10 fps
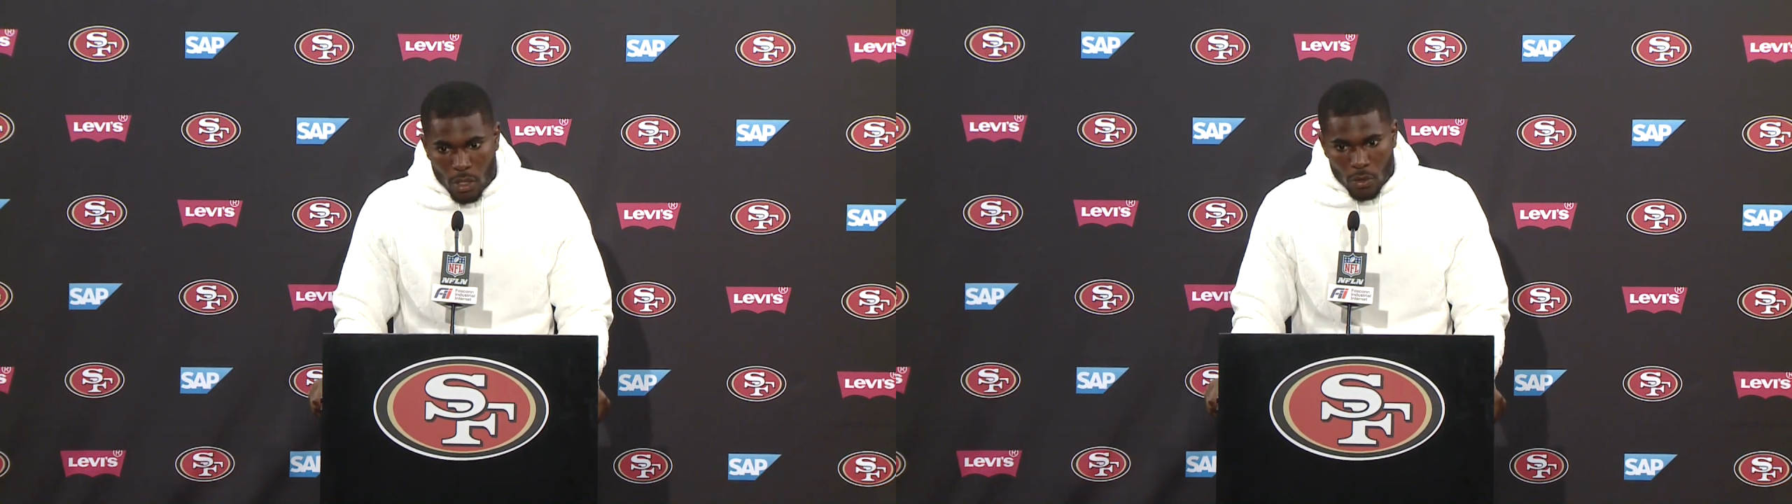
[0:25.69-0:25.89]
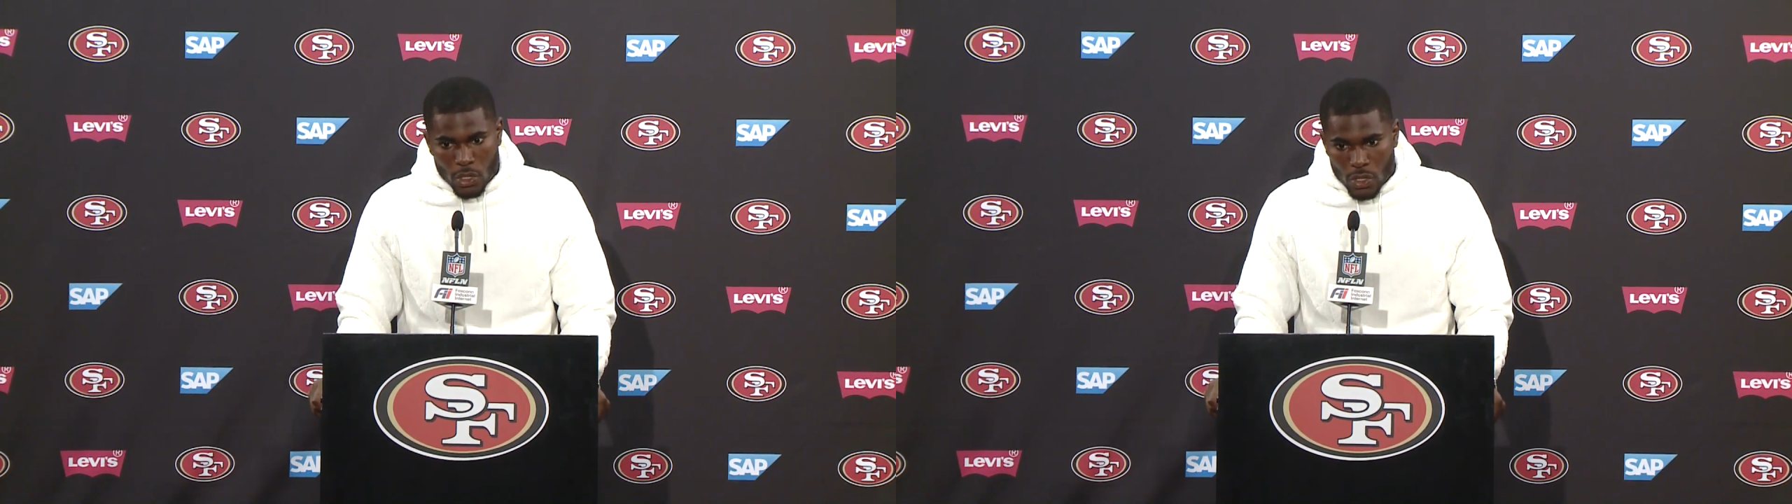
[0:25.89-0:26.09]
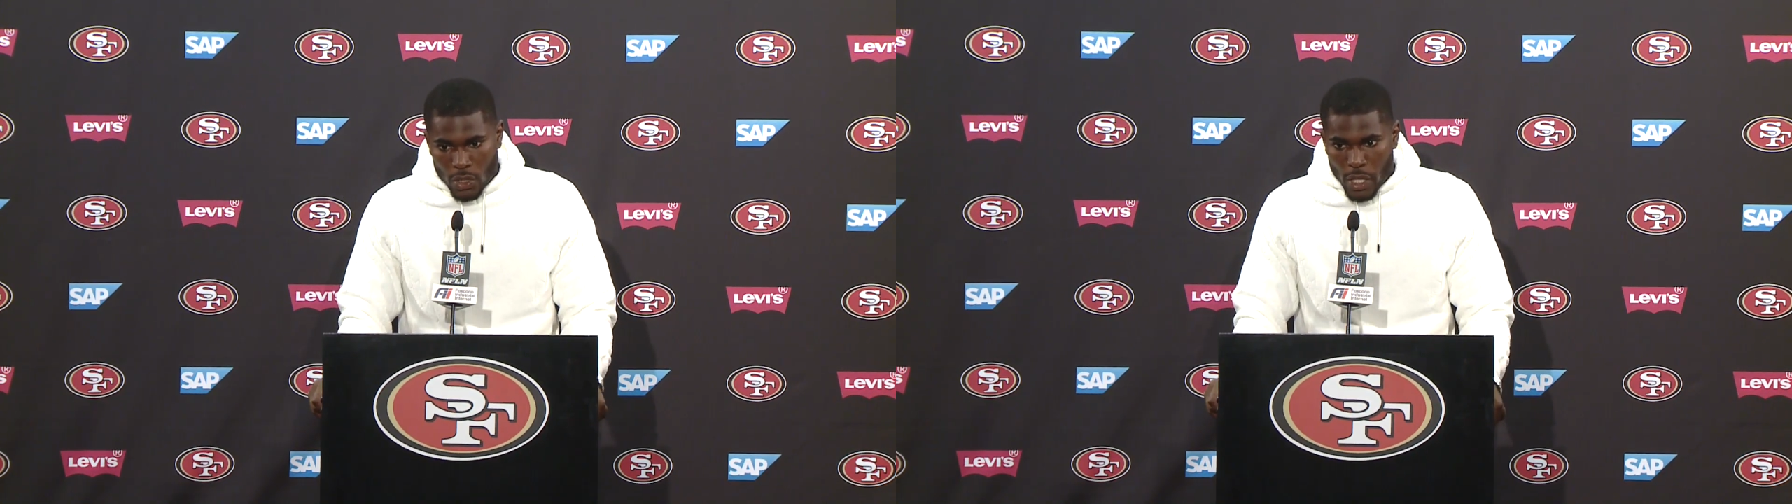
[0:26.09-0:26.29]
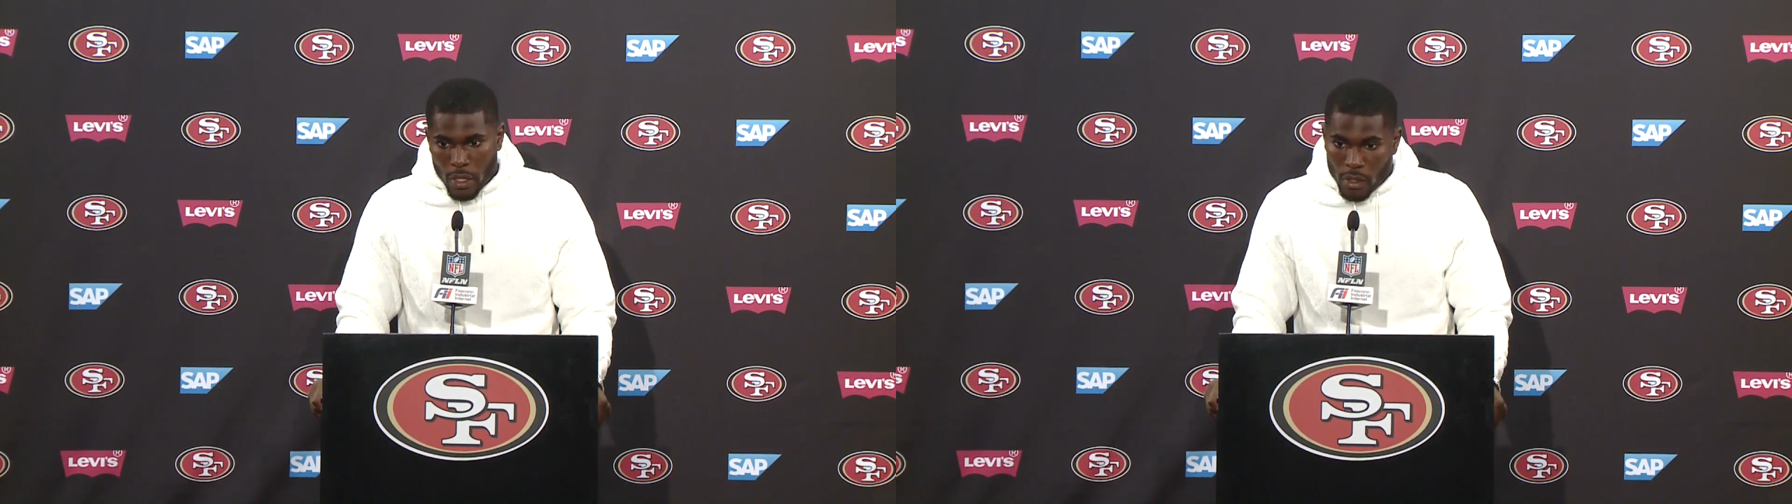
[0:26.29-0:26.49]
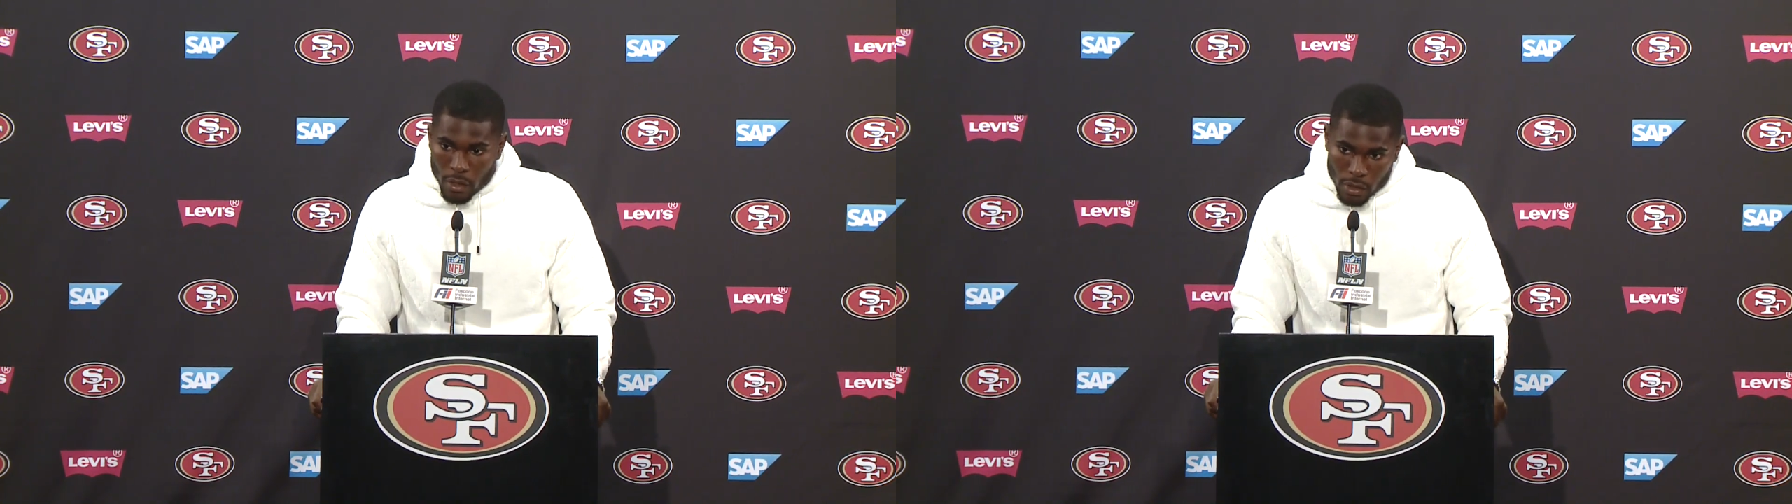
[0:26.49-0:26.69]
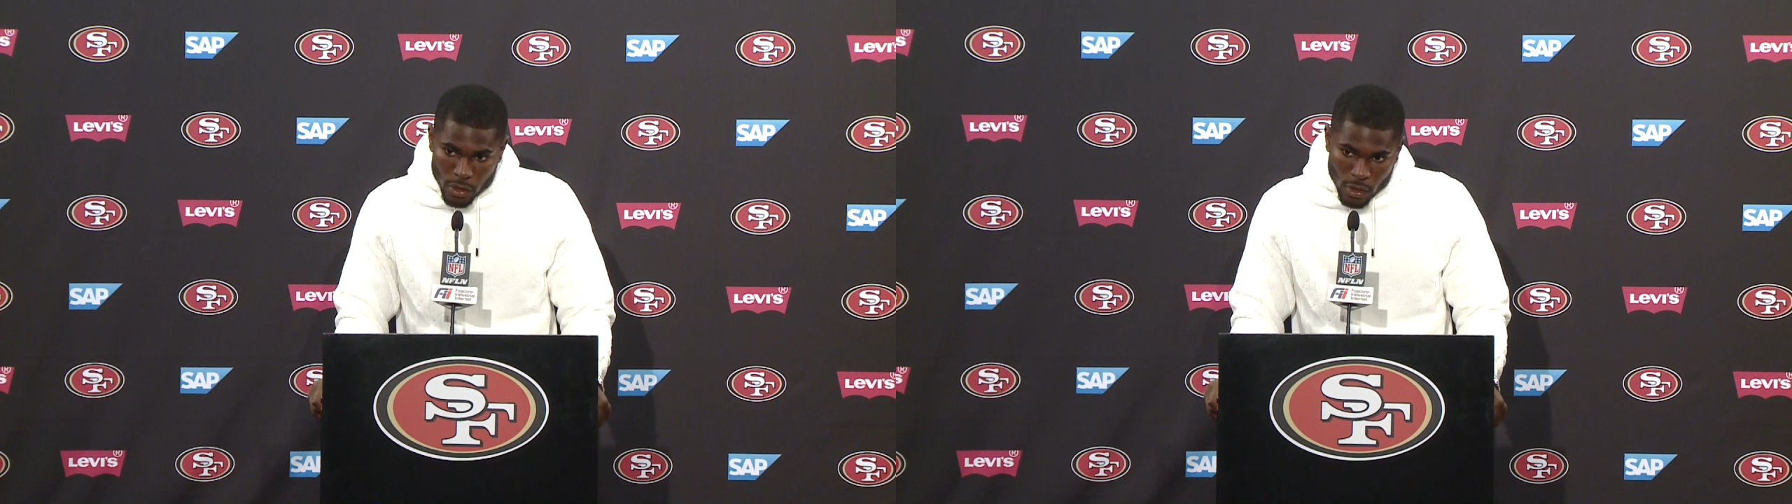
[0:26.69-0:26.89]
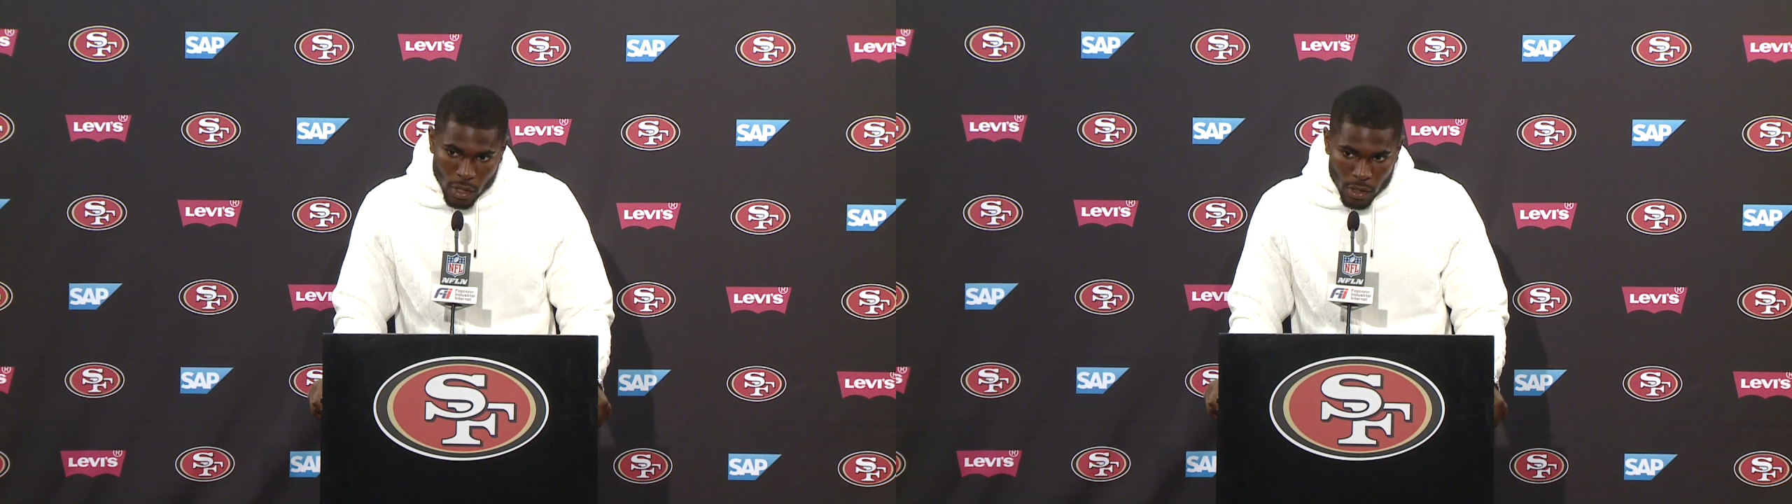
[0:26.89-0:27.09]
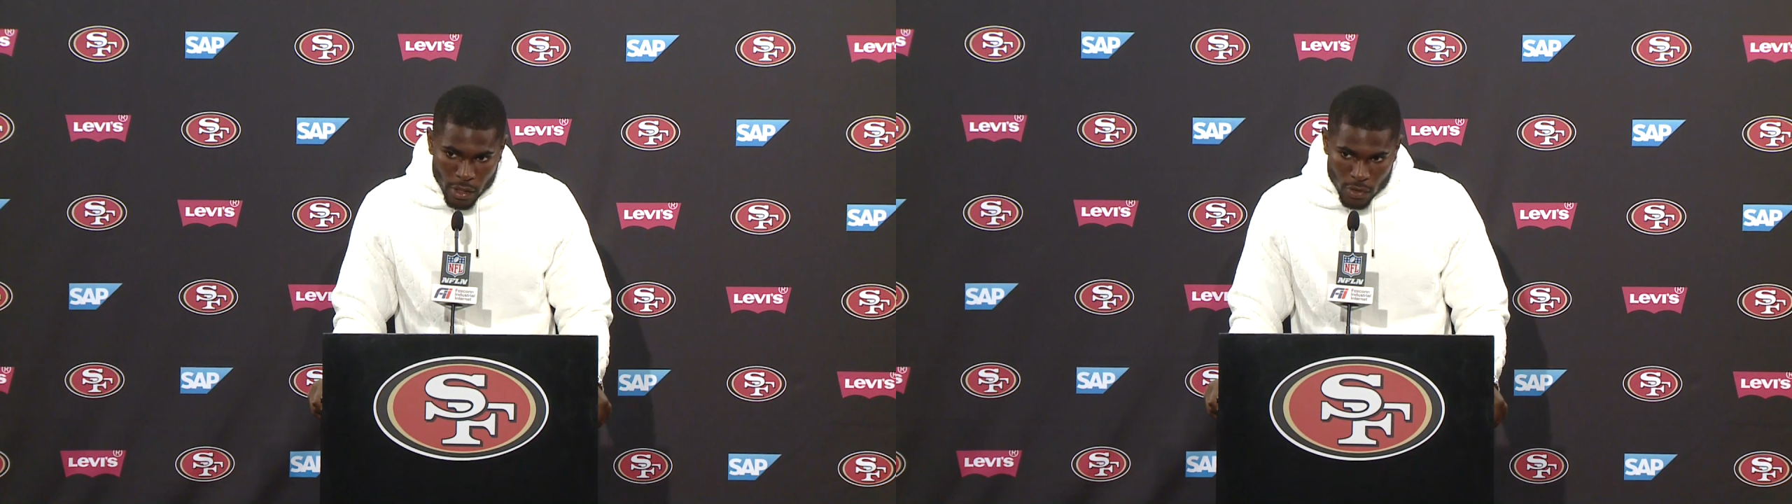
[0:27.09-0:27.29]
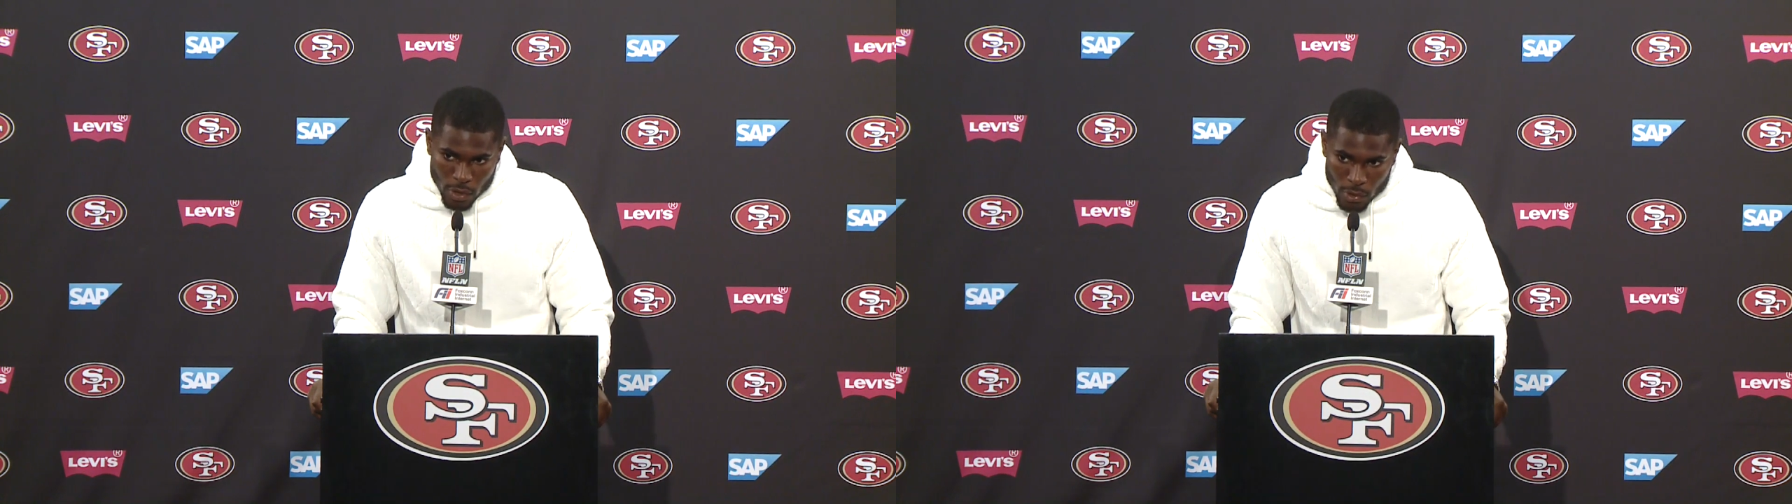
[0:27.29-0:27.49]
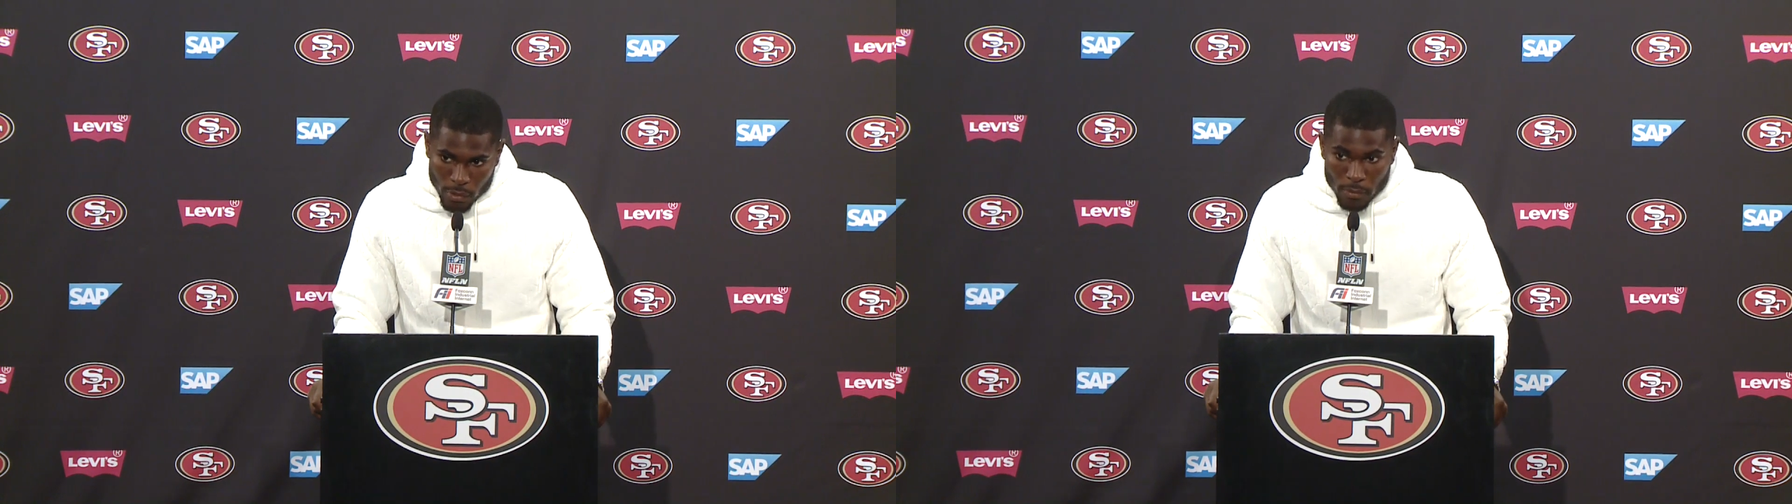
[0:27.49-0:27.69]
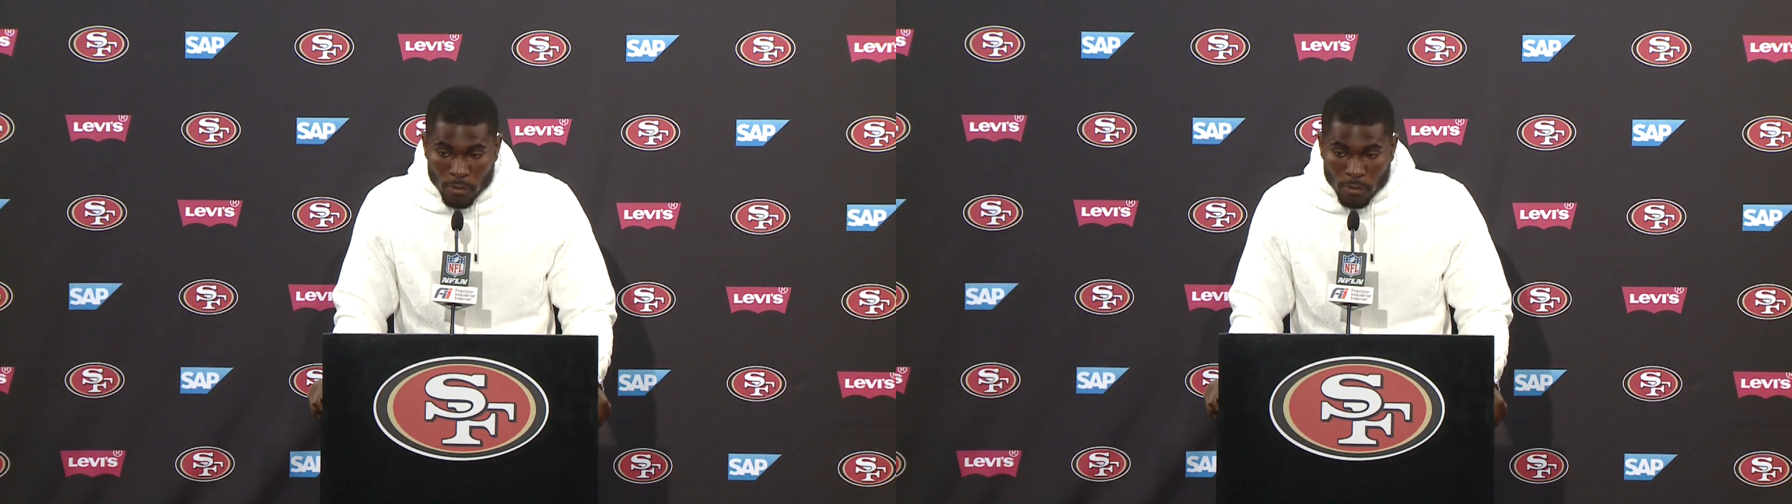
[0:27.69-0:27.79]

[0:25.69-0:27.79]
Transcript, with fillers: We just got to get the call and execute.